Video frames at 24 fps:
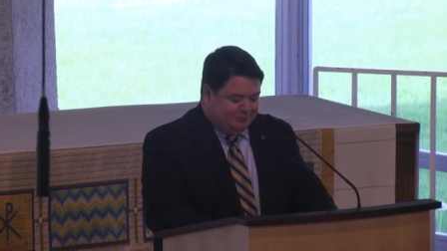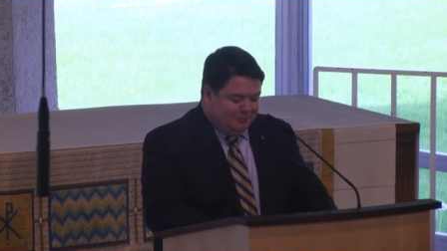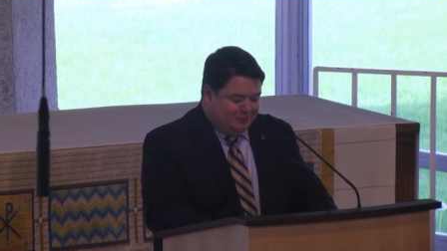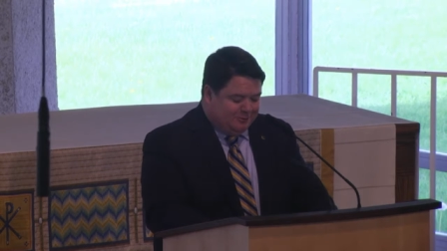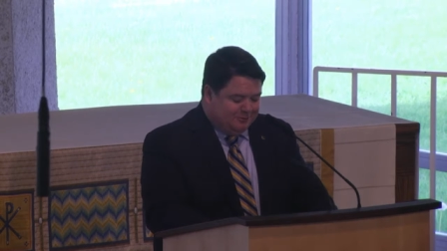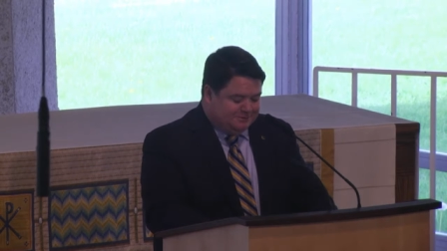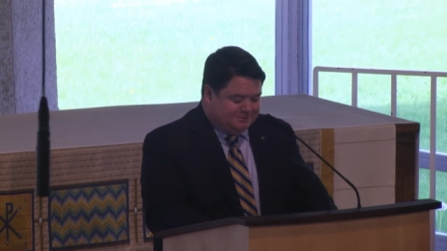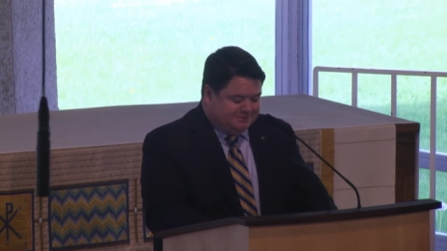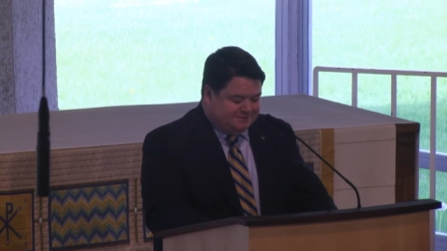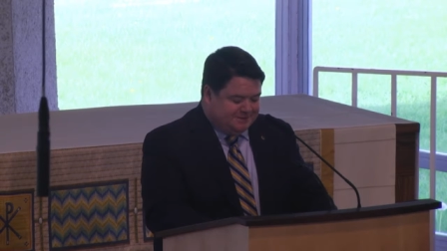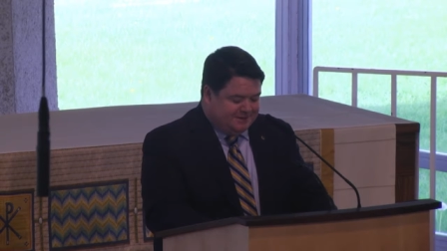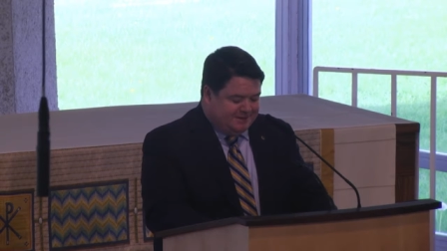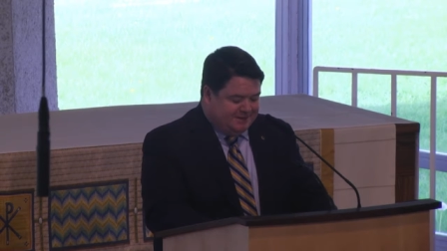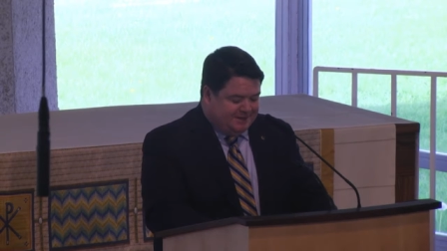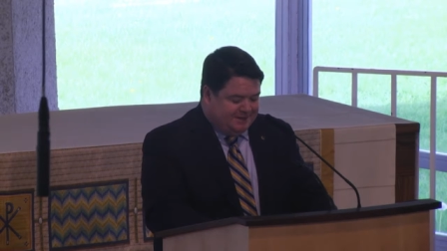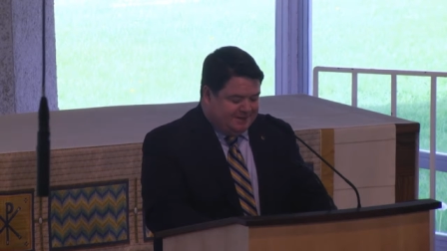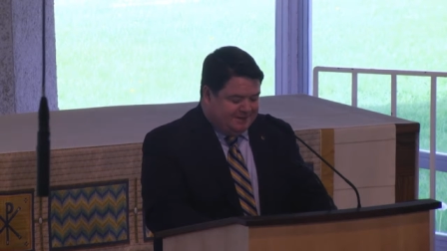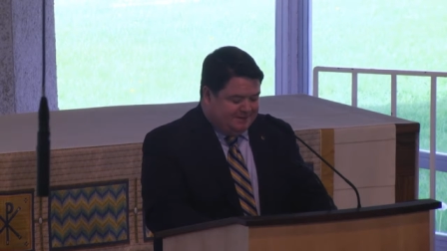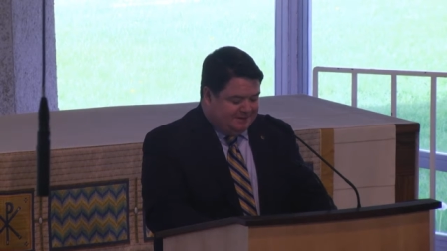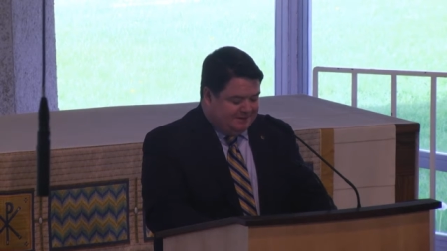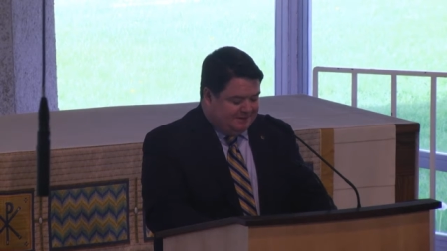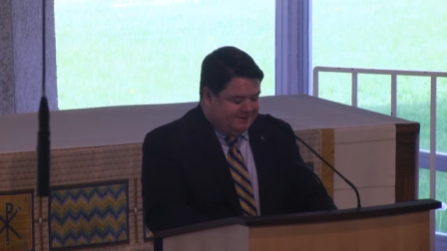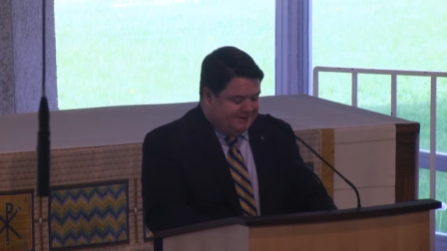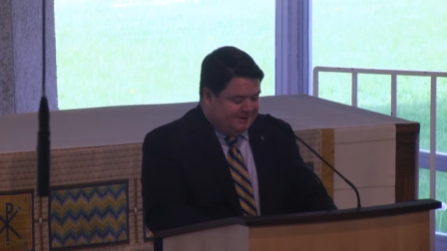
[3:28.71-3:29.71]
Rhoads
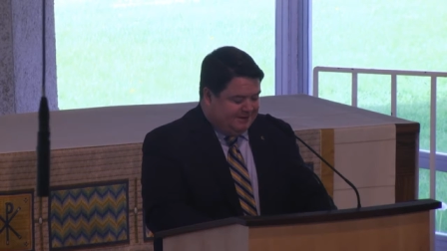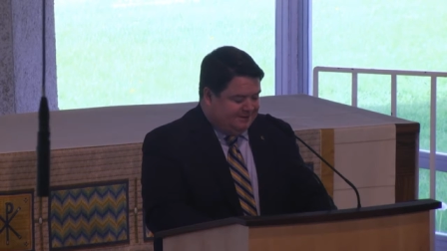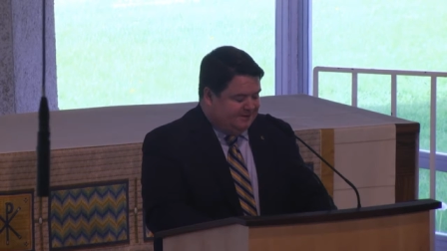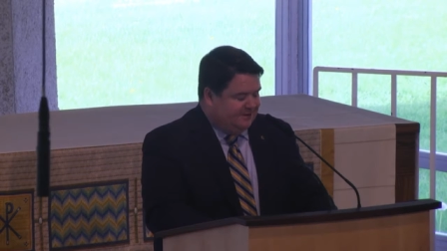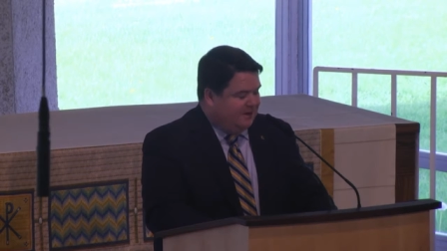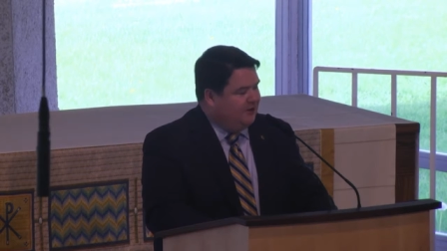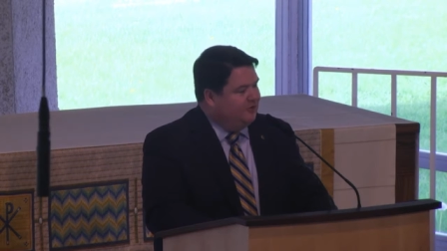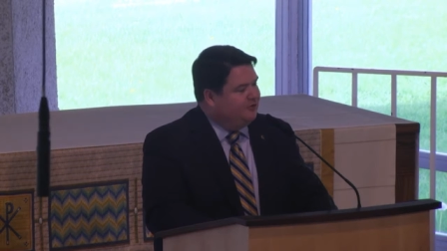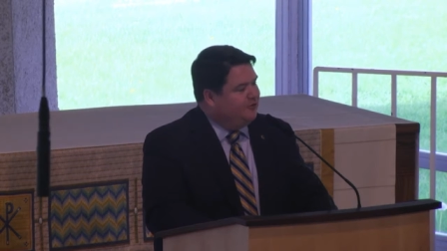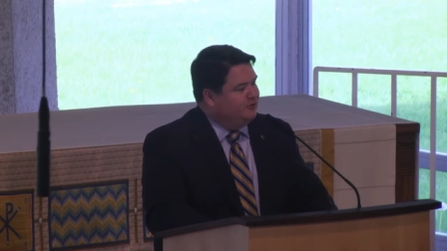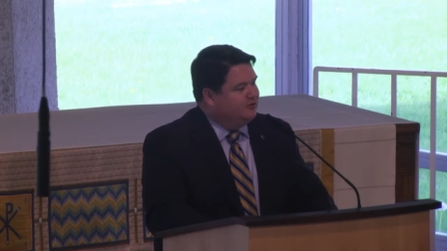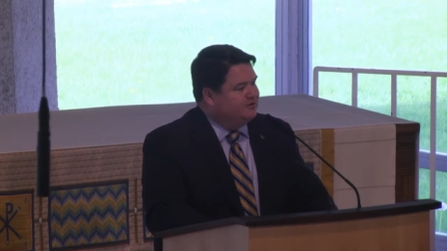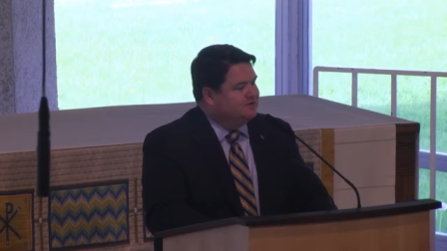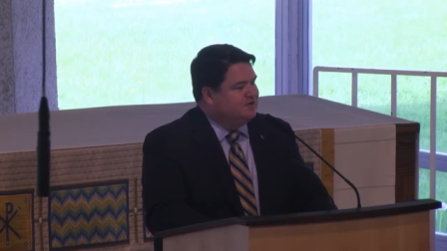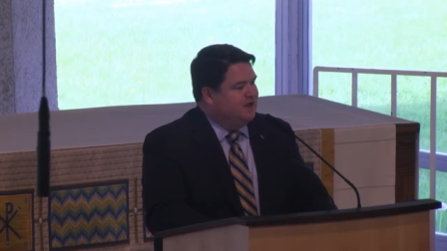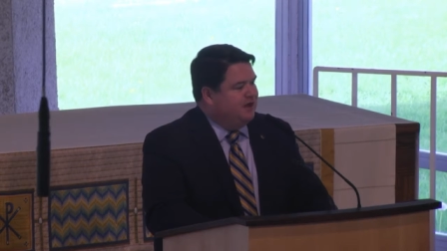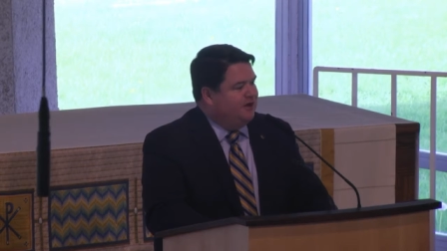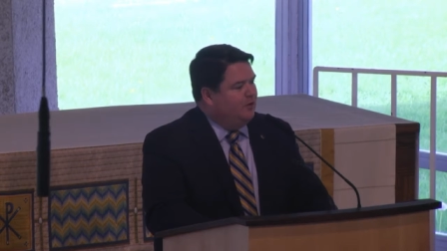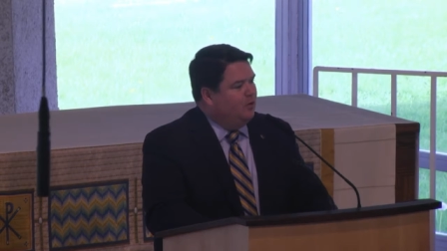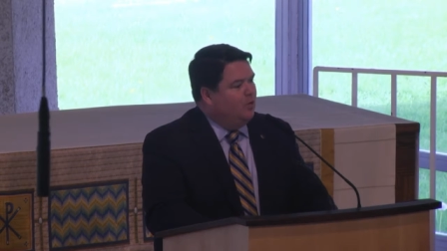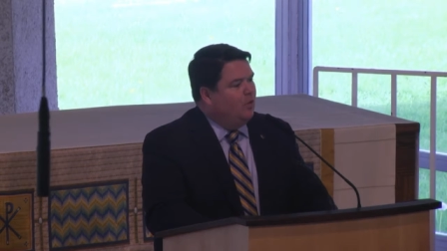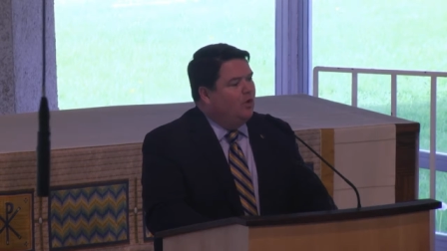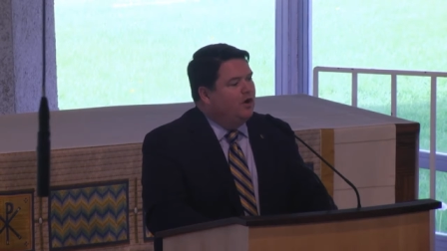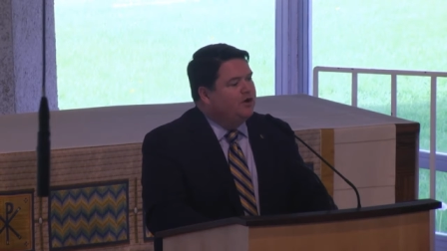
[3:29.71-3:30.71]
uh, and others
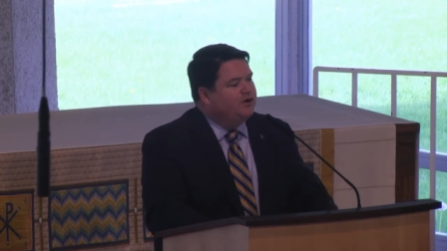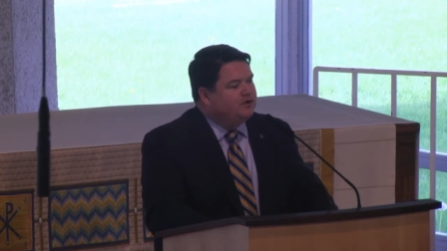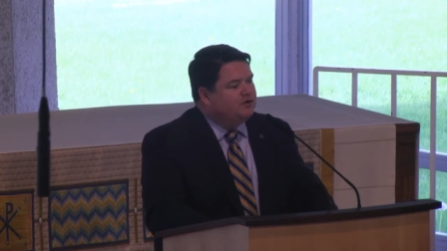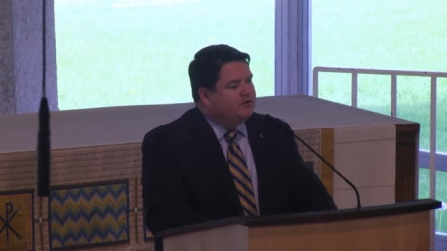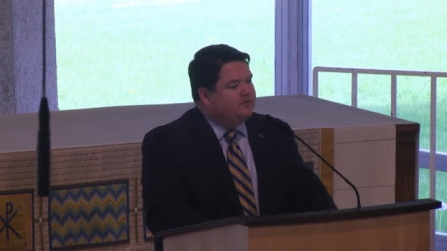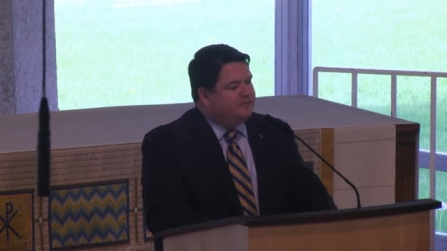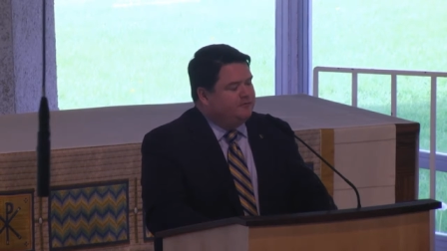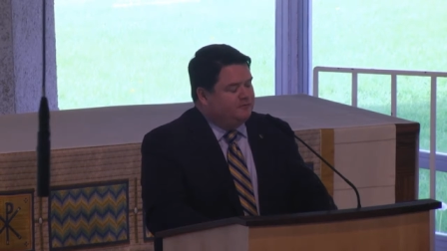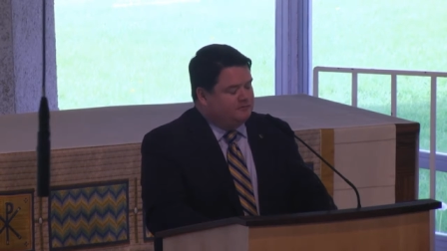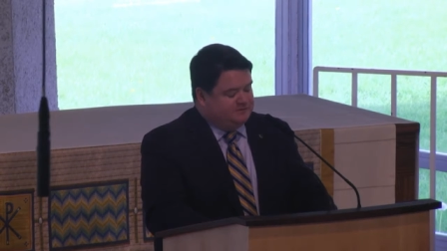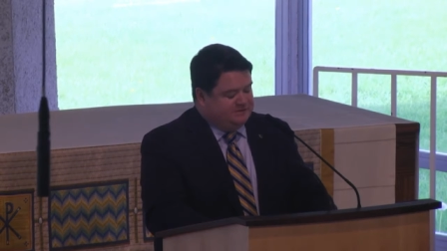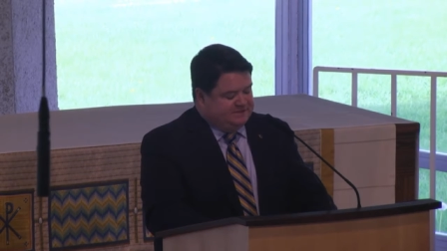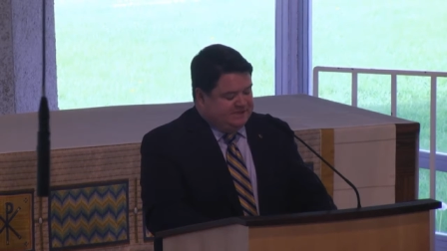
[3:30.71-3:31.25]
on a wonderful